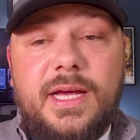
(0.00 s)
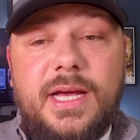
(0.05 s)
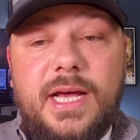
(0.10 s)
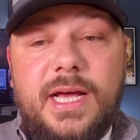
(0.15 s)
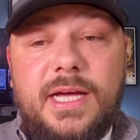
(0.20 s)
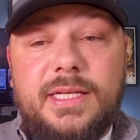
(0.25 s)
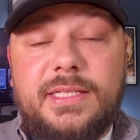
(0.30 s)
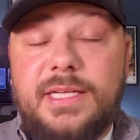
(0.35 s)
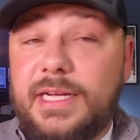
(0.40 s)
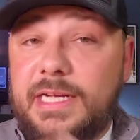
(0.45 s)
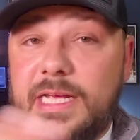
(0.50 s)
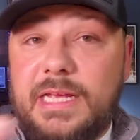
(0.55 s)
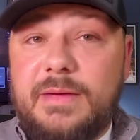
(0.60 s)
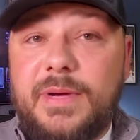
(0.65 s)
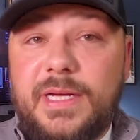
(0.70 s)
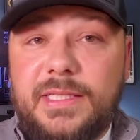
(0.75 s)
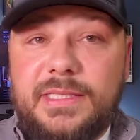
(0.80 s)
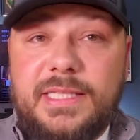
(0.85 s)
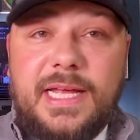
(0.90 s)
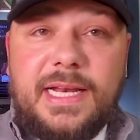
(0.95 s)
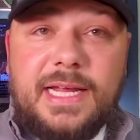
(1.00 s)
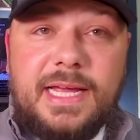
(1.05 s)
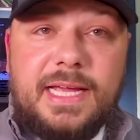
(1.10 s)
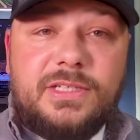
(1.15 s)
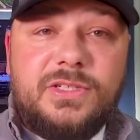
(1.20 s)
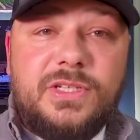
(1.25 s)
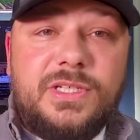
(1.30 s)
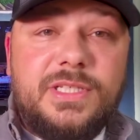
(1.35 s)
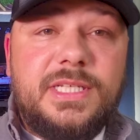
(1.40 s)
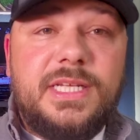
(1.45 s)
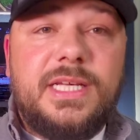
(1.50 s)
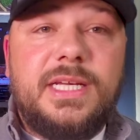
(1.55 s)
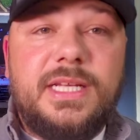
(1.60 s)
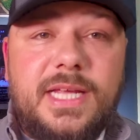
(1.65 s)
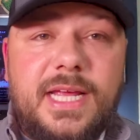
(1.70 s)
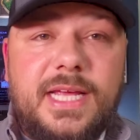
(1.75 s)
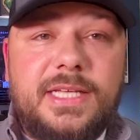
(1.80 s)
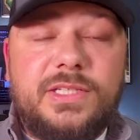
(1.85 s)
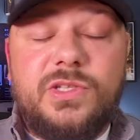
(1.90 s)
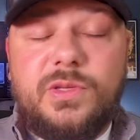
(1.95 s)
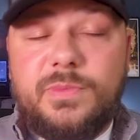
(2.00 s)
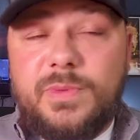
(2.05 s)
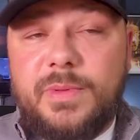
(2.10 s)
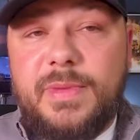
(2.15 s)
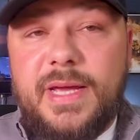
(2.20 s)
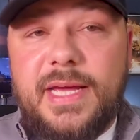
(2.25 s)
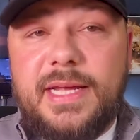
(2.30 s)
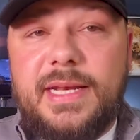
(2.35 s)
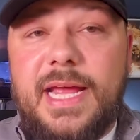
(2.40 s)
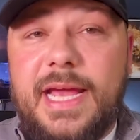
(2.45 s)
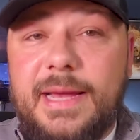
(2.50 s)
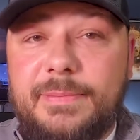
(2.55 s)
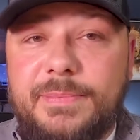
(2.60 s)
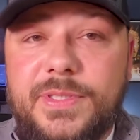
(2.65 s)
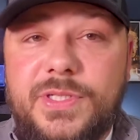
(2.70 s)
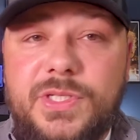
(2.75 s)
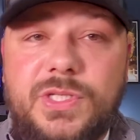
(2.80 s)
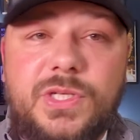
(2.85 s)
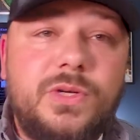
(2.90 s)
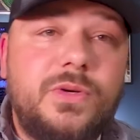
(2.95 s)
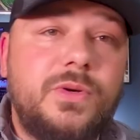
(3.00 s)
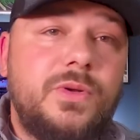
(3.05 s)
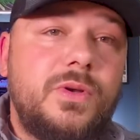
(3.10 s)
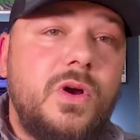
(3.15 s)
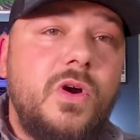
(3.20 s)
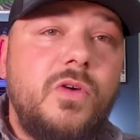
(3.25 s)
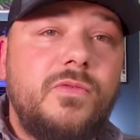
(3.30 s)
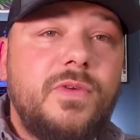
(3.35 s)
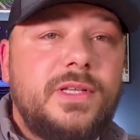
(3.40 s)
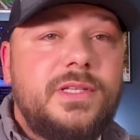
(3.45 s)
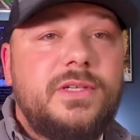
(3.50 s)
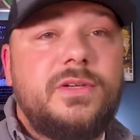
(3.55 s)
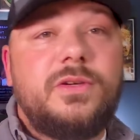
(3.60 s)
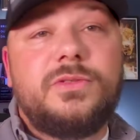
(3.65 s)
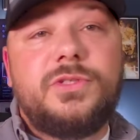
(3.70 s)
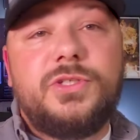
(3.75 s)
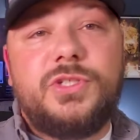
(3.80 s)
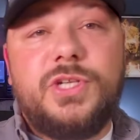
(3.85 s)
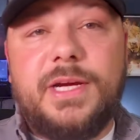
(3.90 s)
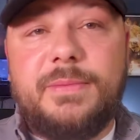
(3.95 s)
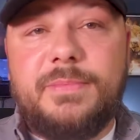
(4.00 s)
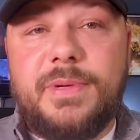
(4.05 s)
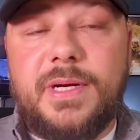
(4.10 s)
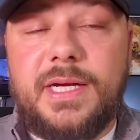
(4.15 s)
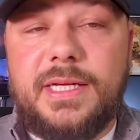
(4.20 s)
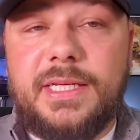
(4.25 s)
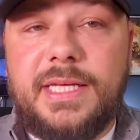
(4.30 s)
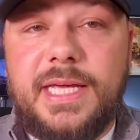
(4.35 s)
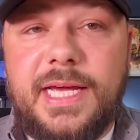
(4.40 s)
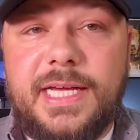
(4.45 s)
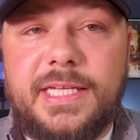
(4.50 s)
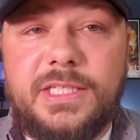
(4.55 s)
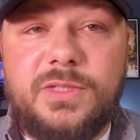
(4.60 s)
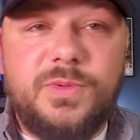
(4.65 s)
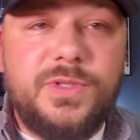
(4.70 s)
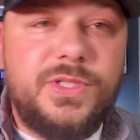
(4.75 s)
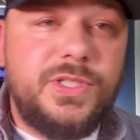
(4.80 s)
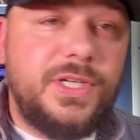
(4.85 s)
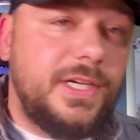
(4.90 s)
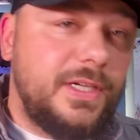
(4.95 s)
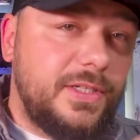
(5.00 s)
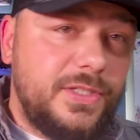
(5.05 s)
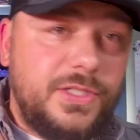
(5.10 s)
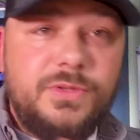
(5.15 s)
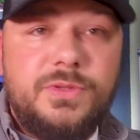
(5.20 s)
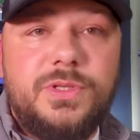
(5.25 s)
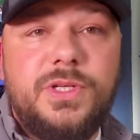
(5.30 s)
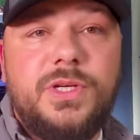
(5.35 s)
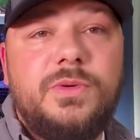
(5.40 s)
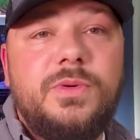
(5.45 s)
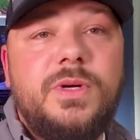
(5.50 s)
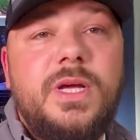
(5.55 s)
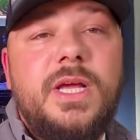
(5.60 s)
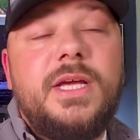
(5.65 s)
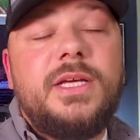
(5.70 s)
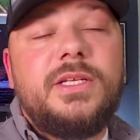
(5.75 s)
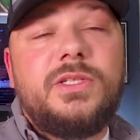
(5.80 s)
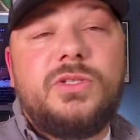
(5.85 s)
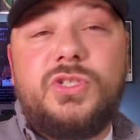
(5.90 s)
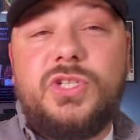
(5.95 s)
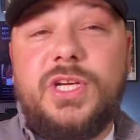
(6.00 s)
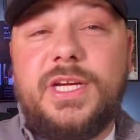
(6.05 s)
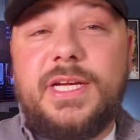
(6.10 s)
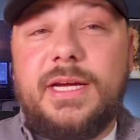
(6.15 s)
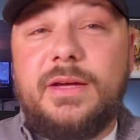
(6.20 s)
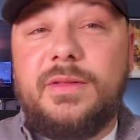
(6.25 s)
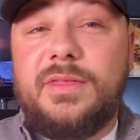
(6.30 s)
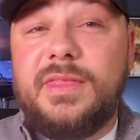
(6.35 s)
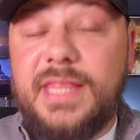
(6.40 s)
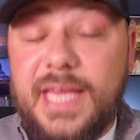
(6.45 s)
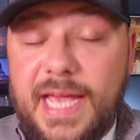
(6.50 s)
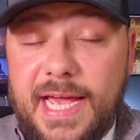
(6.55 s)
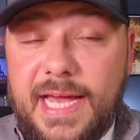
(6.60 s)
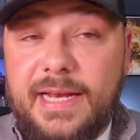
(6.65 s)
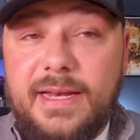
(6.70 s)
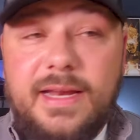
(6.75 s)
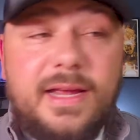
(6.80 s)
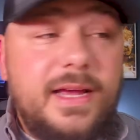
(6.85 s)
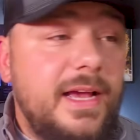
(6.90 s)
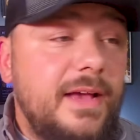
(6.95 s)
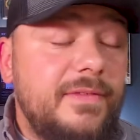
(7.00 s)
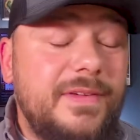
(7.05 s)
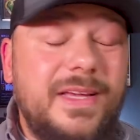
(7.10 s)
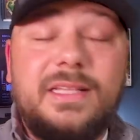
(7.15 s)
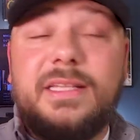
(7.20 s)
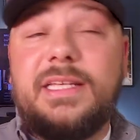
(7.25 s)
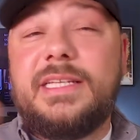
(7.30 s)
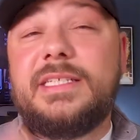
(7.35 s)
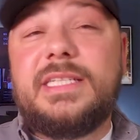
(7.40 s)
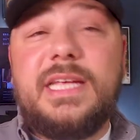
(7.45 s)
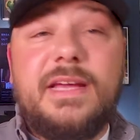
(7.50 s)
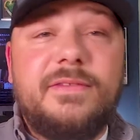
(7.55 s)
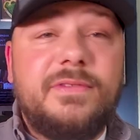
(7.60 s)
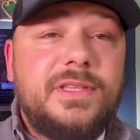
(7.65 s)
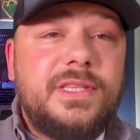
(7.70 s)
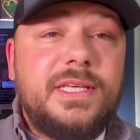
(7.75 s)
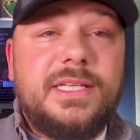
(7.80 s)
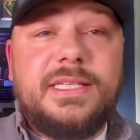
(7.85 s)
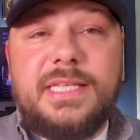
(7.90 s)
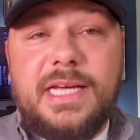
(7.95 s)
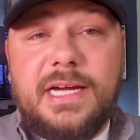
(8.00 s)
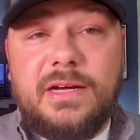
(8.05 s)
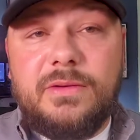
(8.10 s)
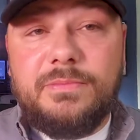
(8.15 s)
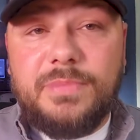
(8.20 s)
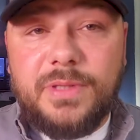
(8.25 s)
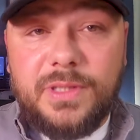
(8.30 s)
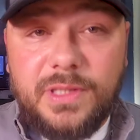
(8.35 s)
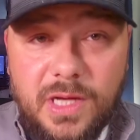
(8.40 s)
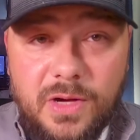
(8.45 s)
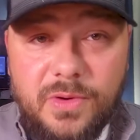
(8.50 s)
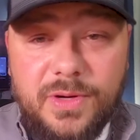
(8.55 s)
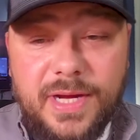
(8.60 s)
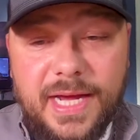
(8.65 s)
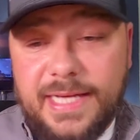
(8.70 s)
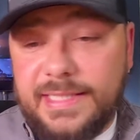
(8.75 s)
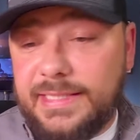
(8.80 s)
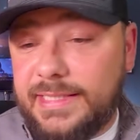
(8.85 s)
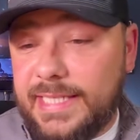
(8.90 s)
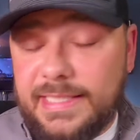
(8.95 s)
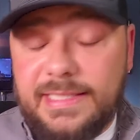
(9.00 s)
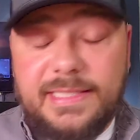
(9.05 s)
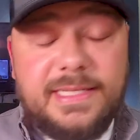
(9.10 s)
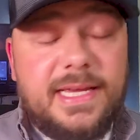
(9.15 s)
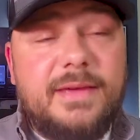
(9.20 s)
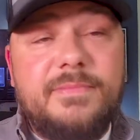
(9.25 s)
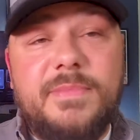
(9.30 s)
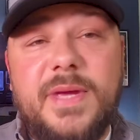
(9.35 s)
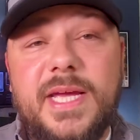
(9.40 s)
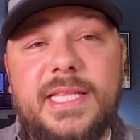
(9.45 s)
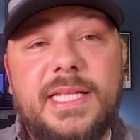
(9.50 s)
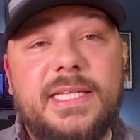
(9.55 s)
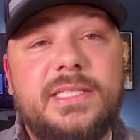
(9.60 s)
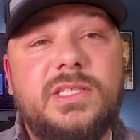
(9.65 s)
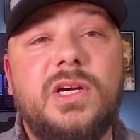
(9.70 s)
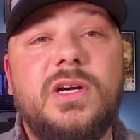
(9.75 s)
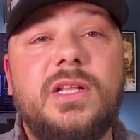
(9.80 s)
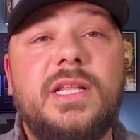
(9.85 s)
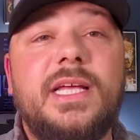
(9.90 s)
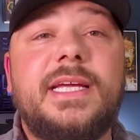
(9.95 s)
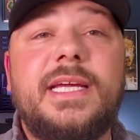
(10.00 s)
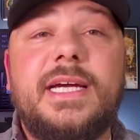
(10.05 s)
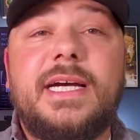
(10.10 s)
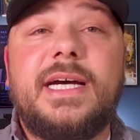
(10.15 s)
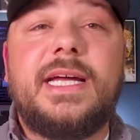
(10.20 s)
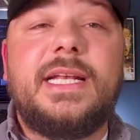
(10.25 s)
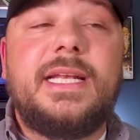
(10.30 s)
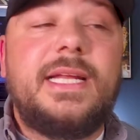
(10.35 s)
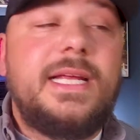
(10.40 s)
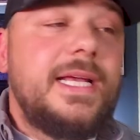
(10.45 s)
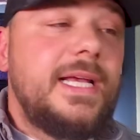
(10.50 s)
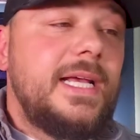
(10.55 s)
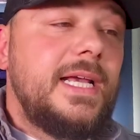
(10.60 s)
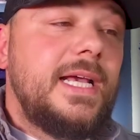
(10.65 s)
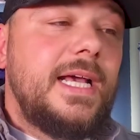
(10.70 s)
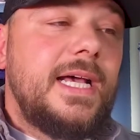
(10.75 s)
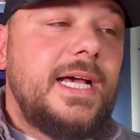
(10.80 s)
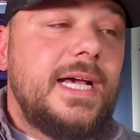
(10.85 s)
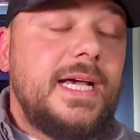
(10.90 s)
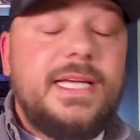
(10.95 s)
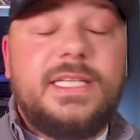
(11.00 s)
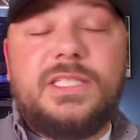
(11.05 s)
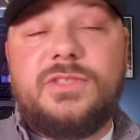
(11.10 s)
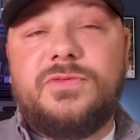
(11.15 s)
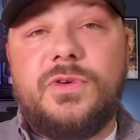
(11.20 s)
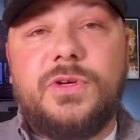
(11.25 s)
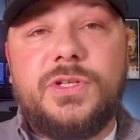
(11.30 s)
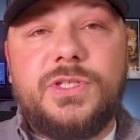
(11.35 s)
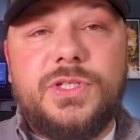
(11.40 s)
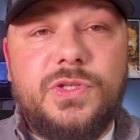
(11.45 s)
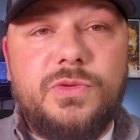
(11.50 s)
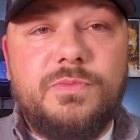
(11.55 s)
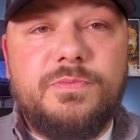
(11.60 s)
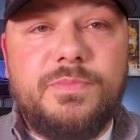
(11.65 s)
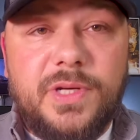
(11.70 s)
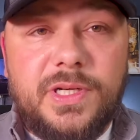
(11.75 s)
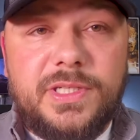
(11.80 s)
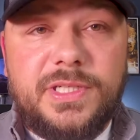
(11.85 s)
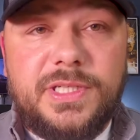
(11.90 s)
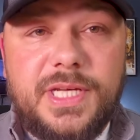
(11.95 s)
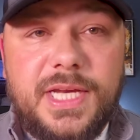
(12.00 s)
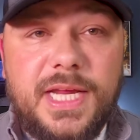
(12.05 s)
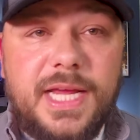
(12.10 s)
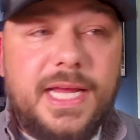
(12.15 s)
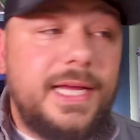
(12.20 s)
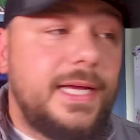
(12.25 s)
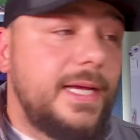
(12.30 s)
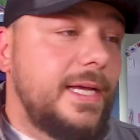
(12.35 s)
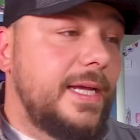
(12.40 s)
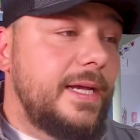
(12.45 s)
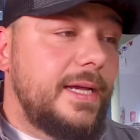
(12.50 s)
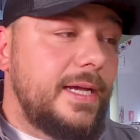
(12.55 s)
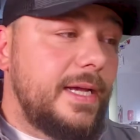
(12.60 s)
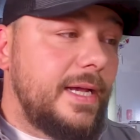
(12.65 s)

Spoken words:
Talking about that, I actually did a Superman episode over at the Culture Jack podcast, which I also do, so check out that. I've got links to everything down below, guys. That's it, man. That's all I got as far as new books today.